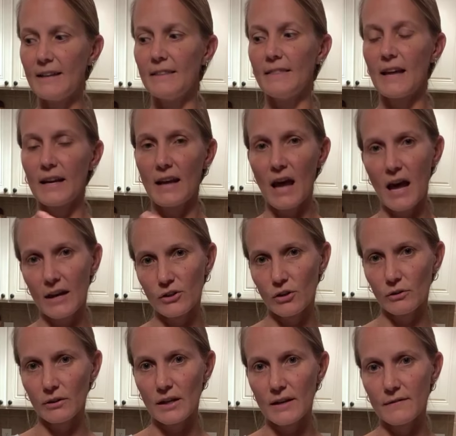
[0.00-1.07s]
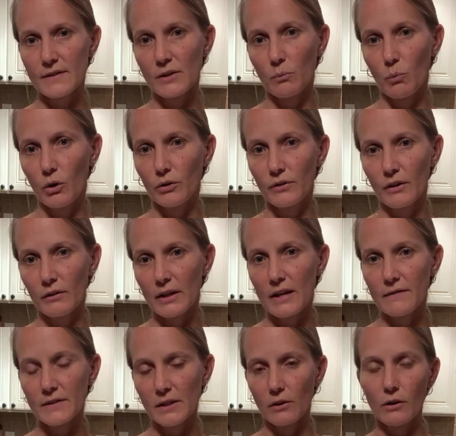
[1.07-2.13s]
and then add your leaves and wilt the
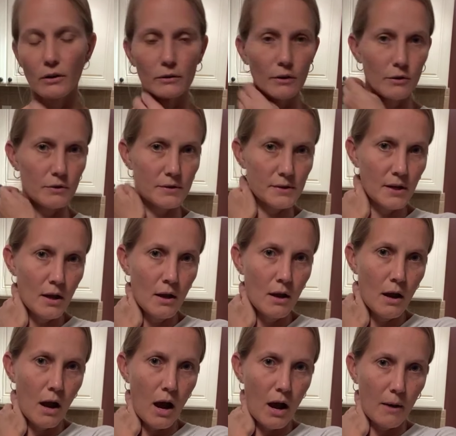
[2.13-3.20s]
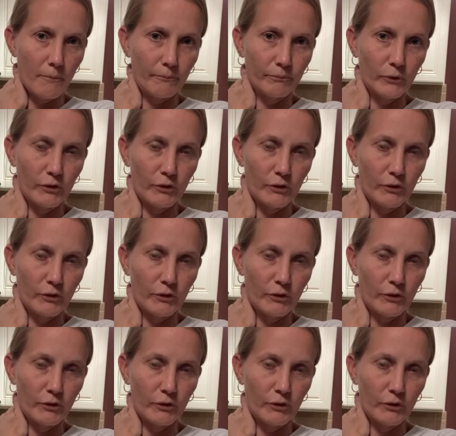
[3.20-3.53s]
leaves and cook those um,